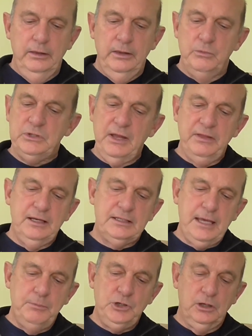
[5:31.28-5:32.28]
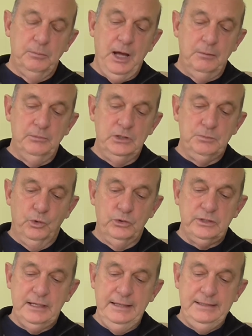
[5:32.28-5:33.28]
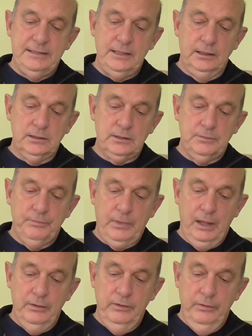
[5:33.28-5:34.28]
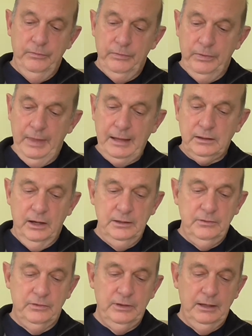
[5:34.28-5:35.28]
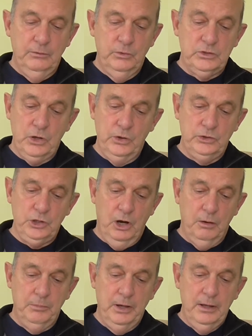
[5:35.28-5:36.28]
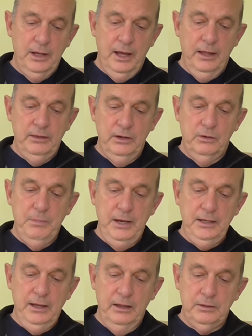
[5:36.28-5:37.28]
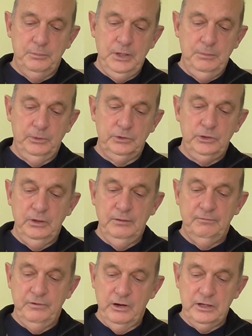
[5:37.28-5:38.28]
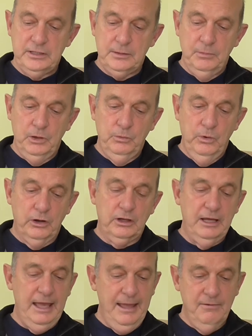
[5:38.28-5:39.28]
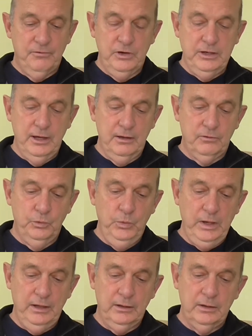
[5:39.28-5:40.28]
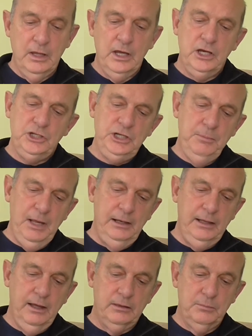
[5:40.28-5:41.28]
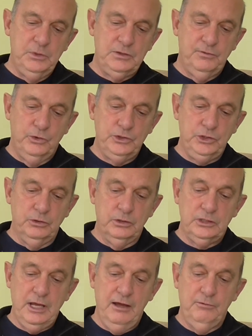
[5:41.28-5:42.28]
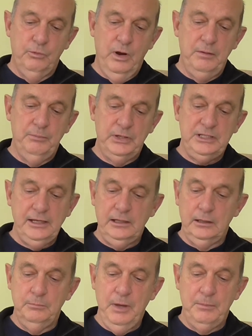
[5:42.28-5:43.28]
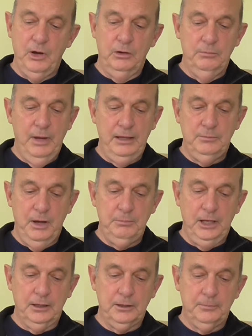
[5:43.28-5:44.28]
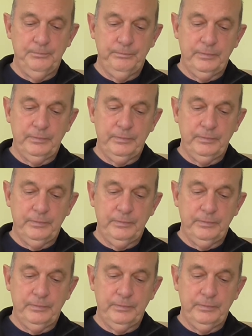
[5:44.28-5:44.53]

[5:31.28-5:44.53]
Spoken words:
There was nothing exceptional about Miss Moore's instincts. That kind of thing was her job, and there are many other people doing very similar work every day of the week. She merely had the misfortune to have one particular memo made public.